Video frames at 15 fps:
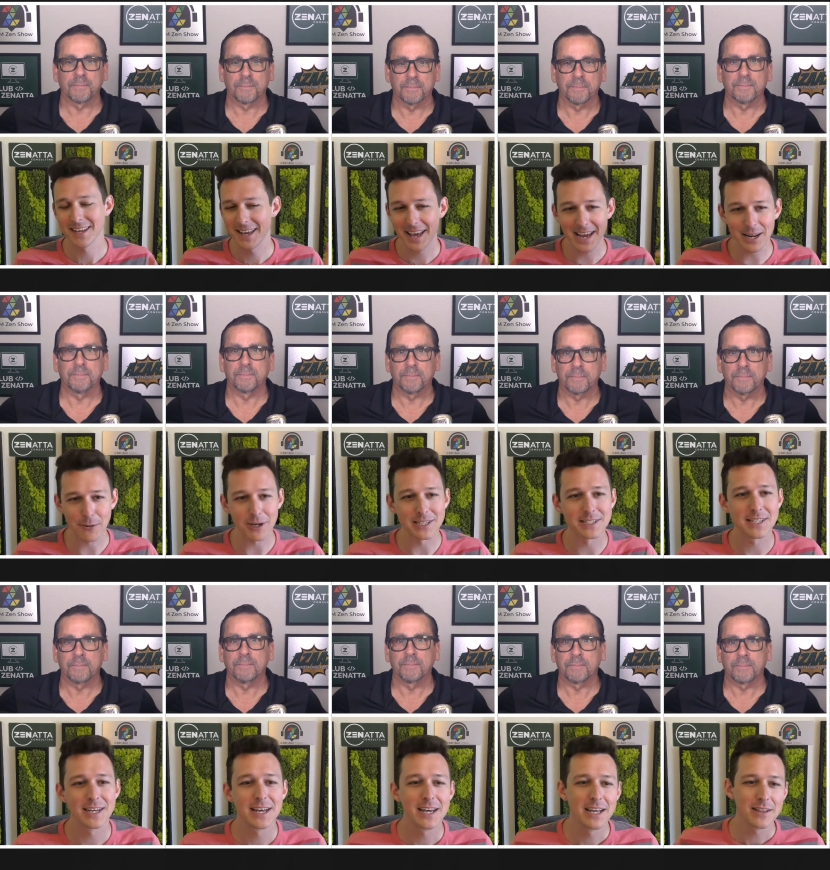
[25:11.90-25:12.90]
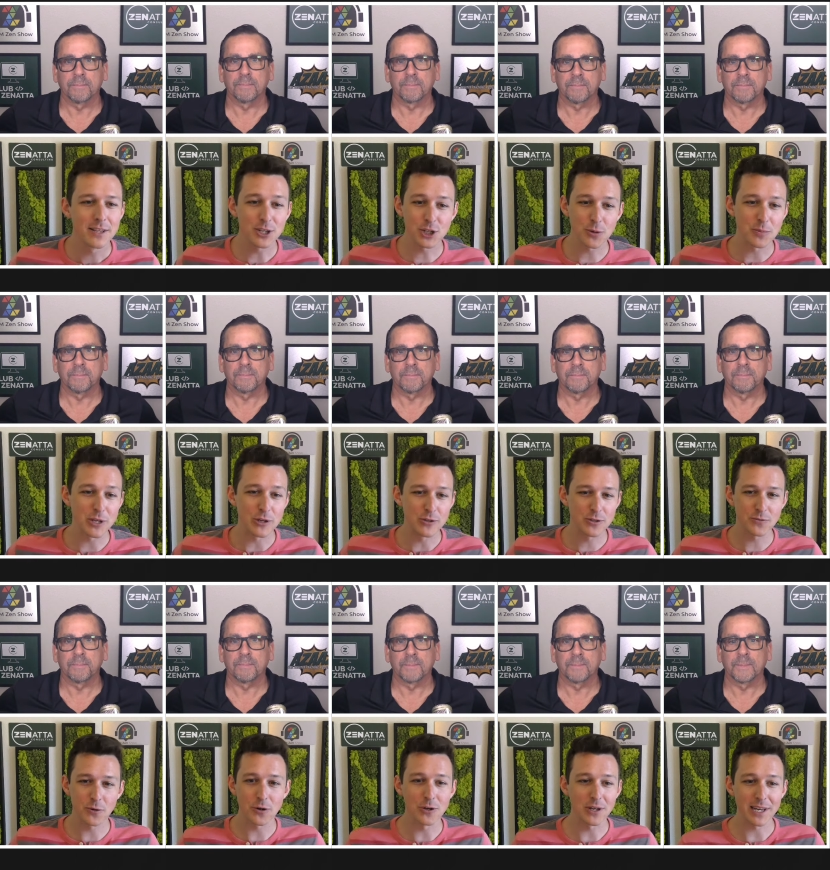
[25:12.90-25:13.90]
Speaker 1: anyways, this should be
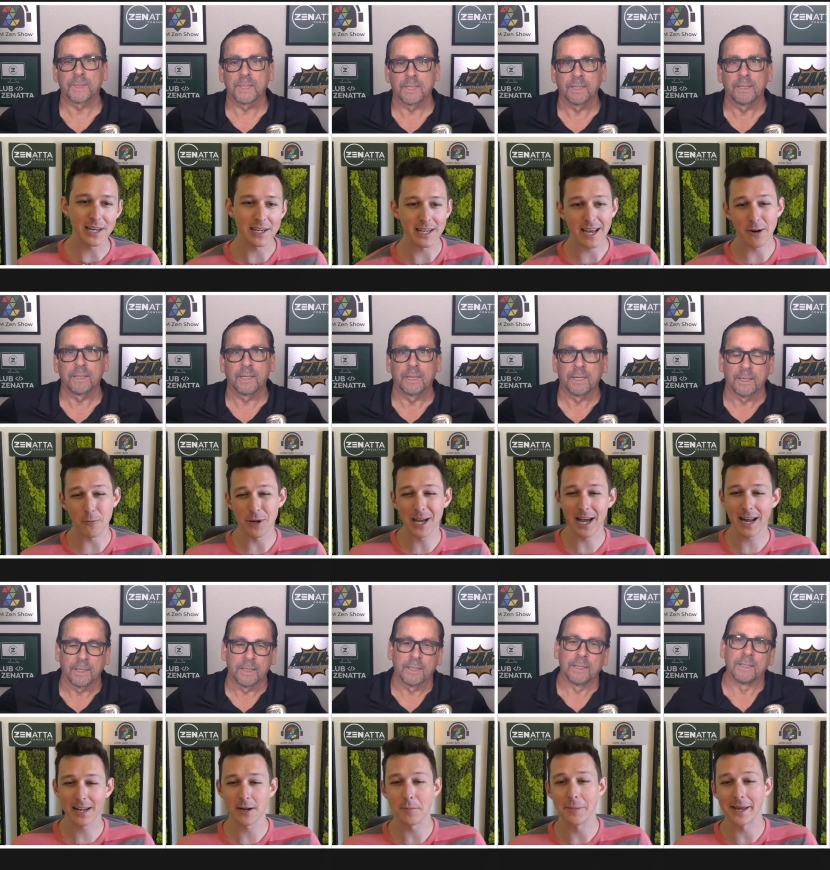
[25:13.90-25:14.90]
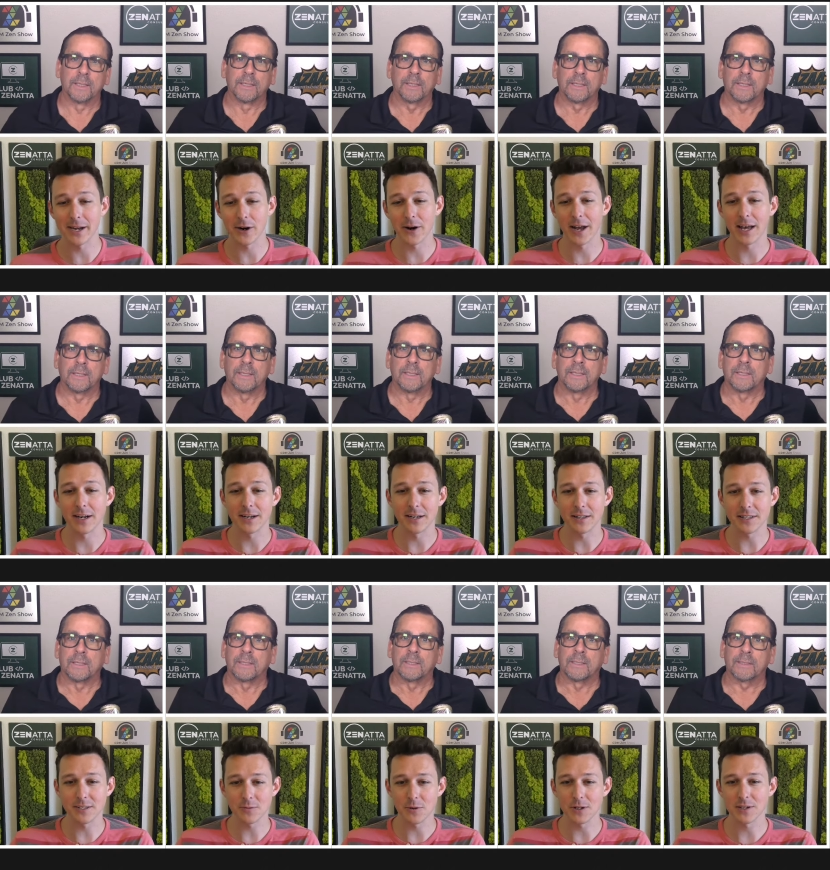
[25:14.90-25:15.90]
useful. again, we kind of had to bang our head into
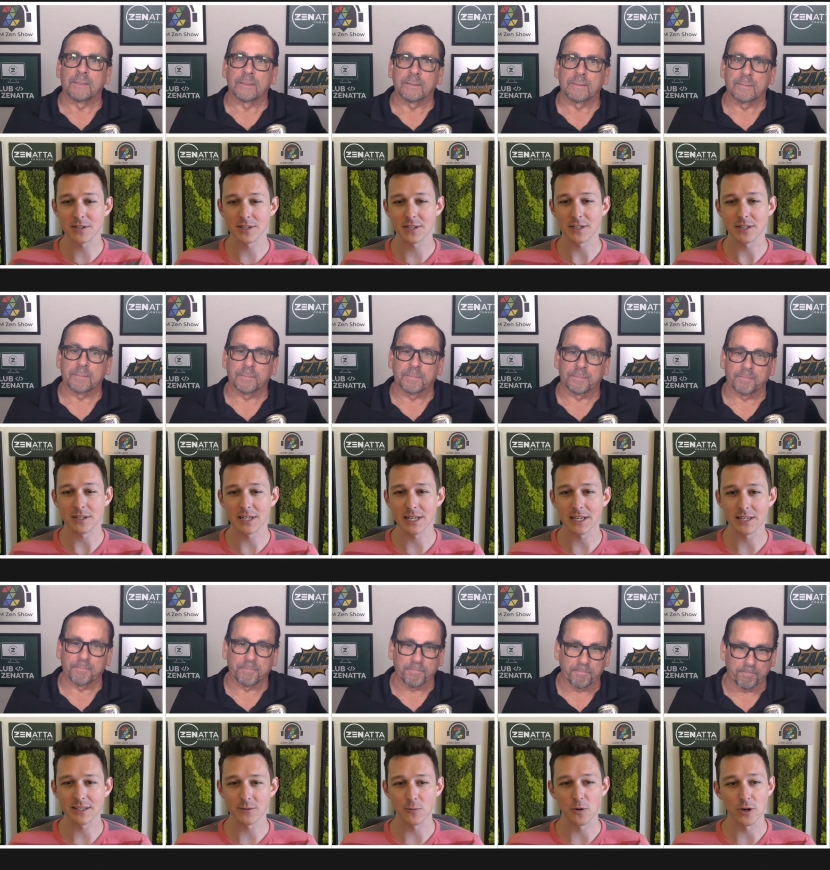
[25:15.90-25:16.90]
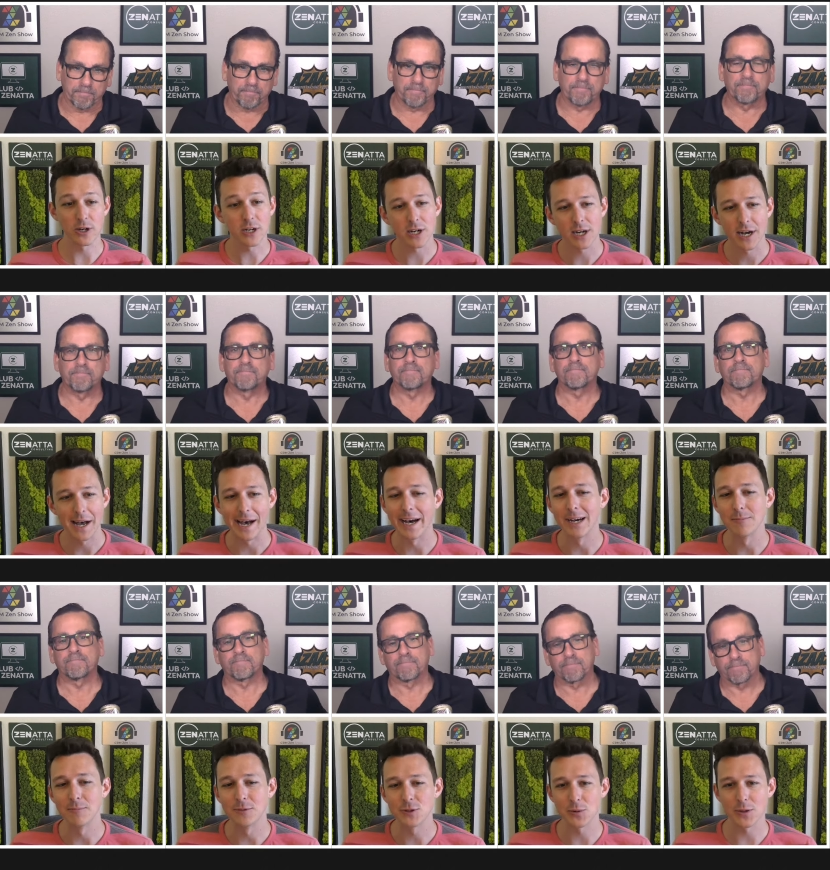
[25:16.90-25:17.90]
this one to get it to work.
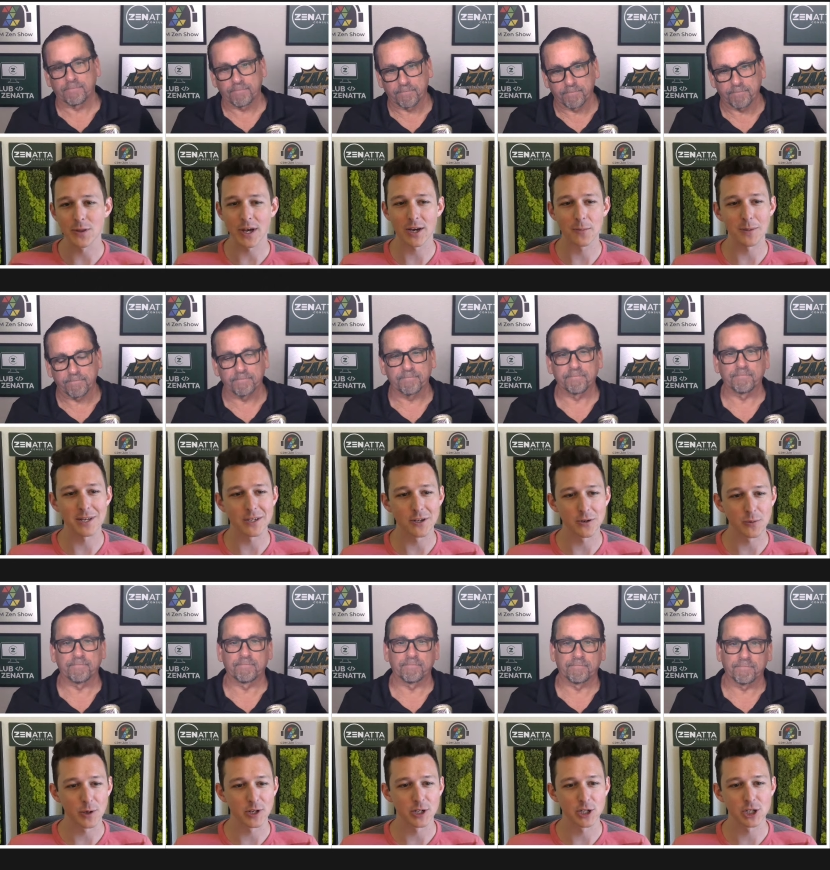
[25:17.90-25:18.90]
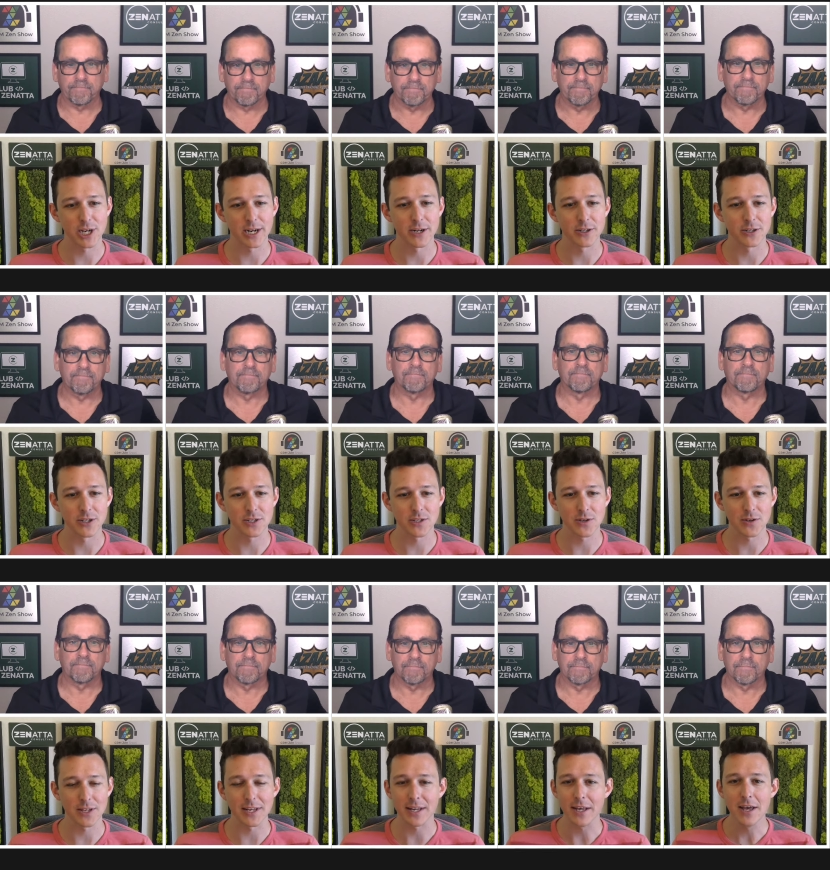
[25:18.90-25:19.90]
Um, so we thought it'd be a good one to share just so
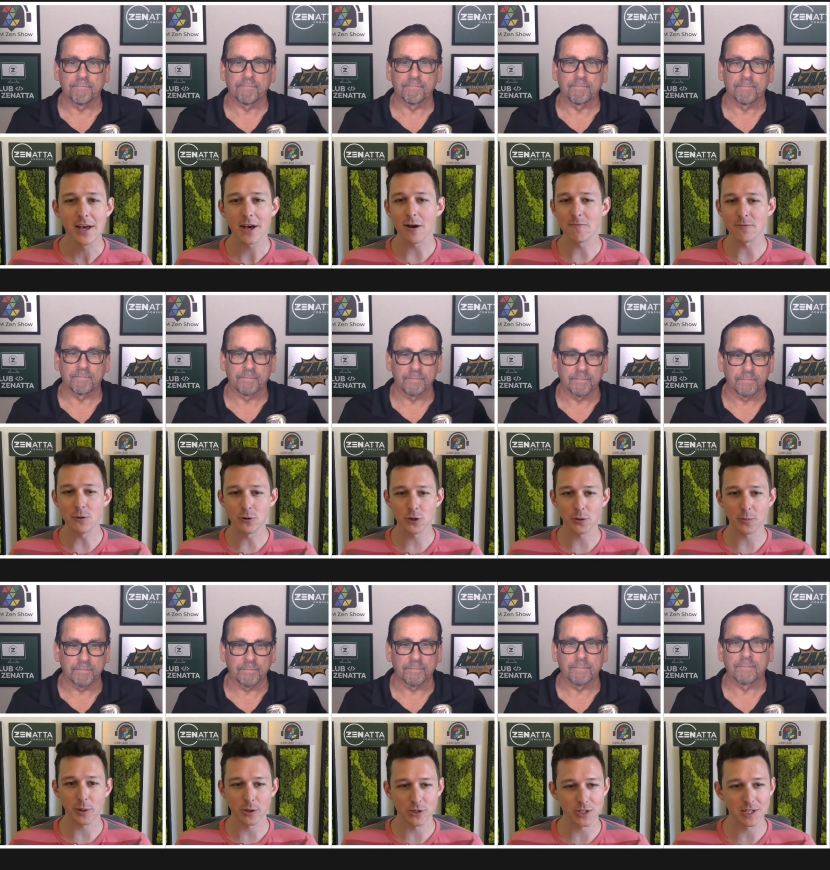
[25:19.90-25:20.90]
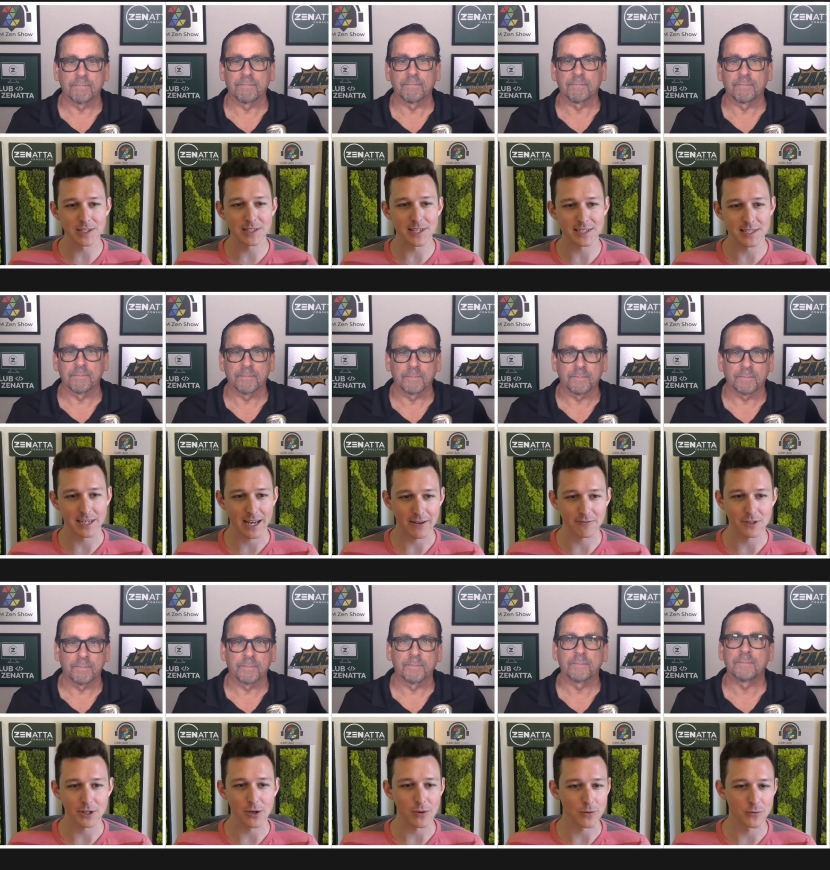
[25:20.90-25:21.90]
that a future person doesn't have to
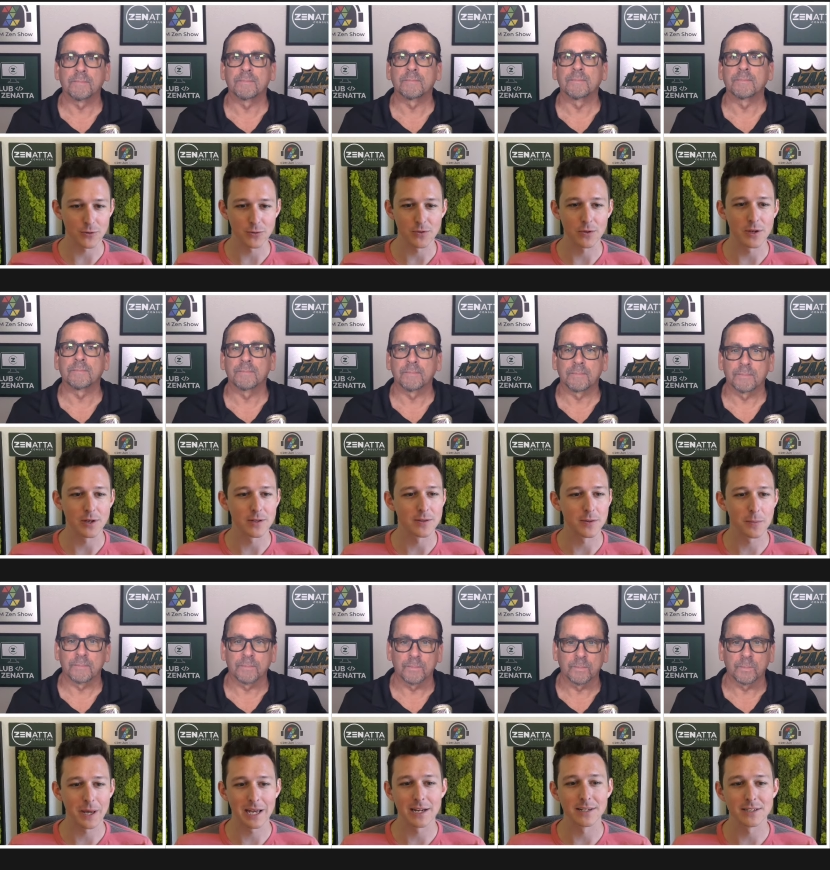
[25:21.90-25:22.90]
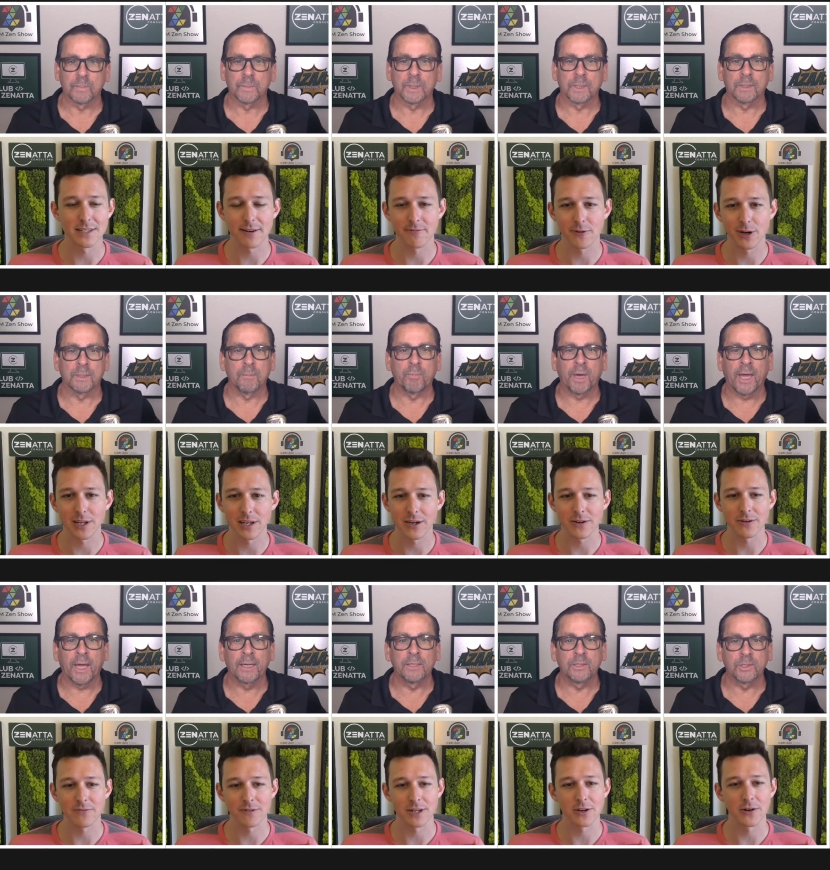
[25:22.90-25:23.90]
go through the the pain and suffering the here
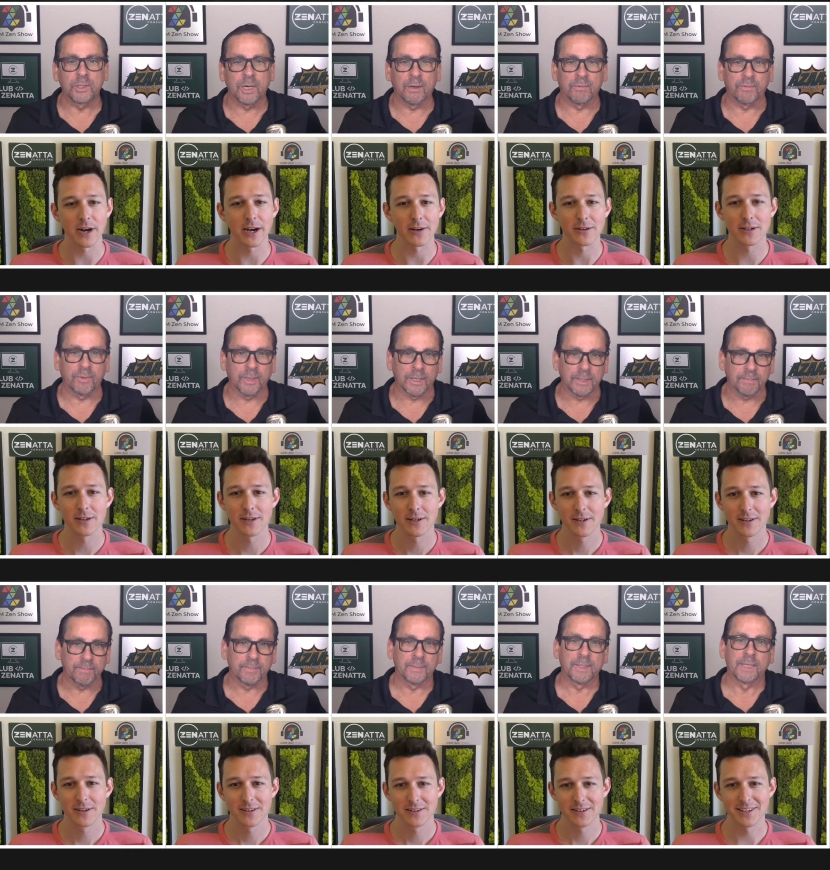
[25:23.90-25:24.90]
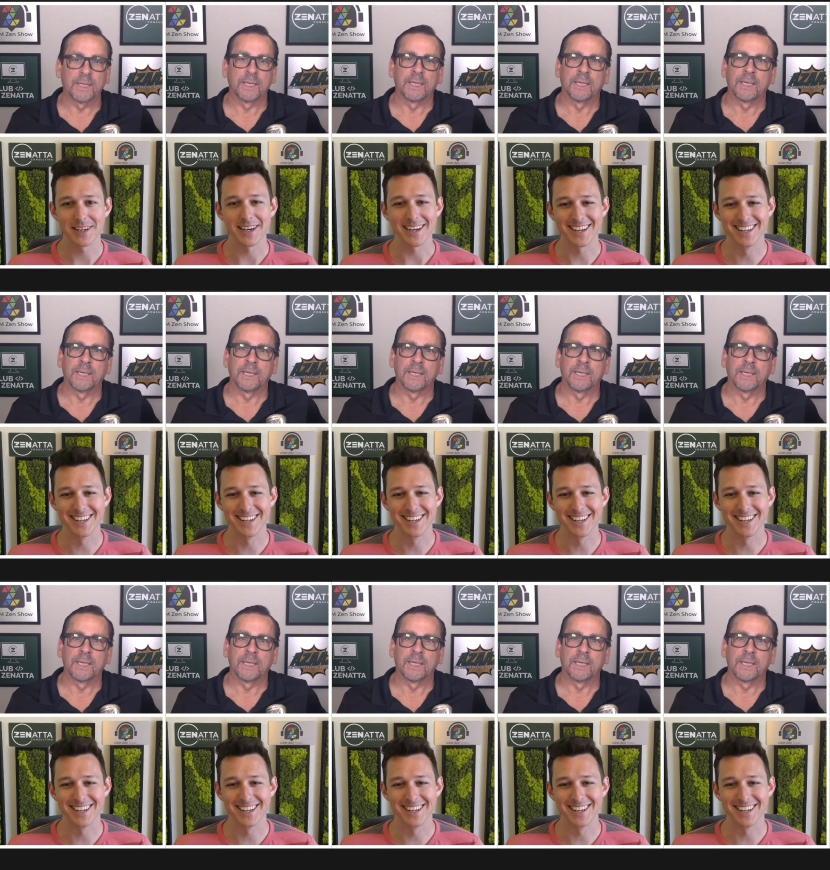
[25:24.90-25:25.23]
to figure out. Yeah.